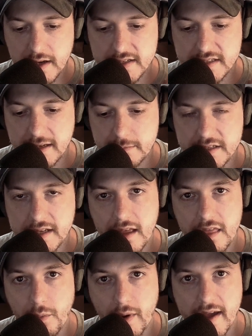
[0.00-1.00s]
It seems to
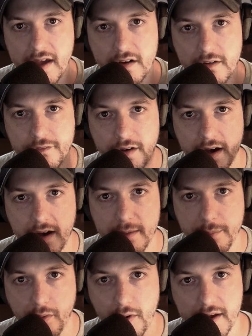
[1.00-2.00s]
get in the way of uh,
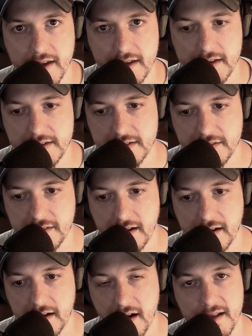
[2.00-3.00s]
employee uh,
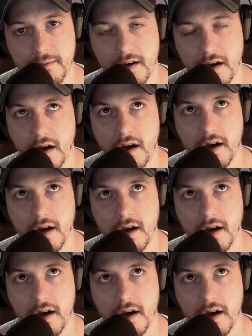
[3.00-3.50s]
auto.